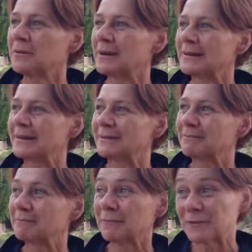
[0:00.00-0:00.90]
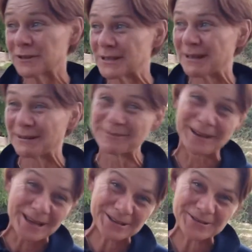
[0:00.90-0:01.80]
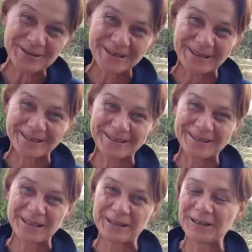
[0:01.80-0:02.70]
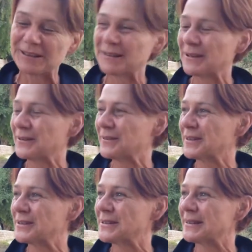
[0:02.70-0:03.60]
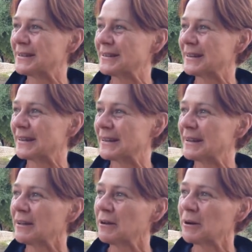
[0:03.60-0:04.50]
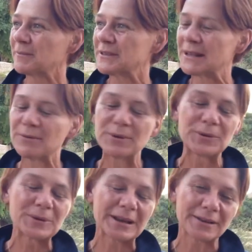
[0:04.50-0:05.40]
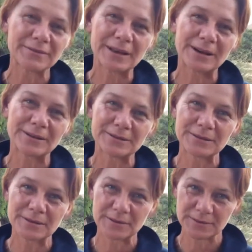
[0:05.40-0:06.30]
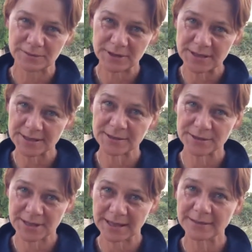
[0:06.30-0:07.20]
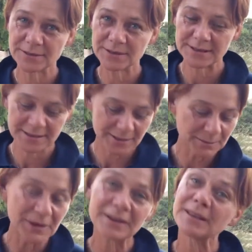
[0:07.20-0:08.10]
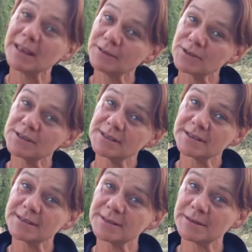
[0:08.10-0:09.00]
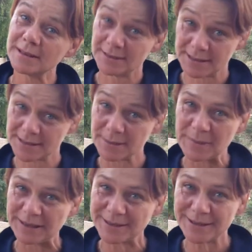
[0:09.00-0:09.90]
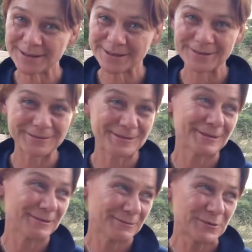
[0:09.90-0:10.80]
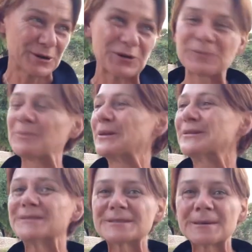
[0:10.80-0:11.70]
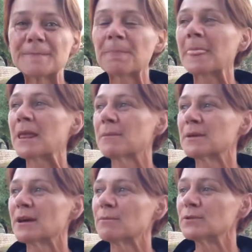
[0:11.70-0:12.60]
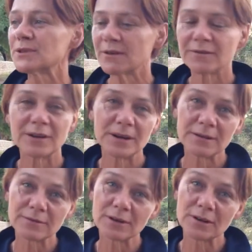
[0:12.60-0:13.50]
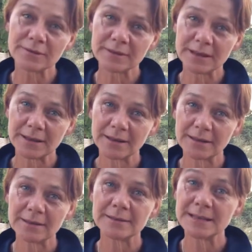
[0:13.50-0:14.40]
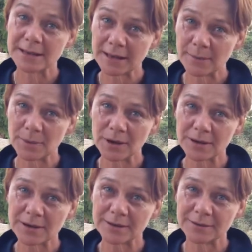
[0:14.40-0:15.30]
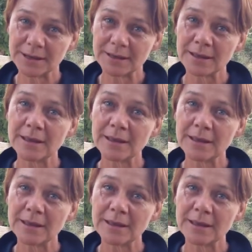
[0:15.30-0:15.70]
Well, firstly, I'm a lecturer at the university, and obviously we all have our research interest, and my interest is systematics. I work on plants, but I'm also very involved in DNA barcoding,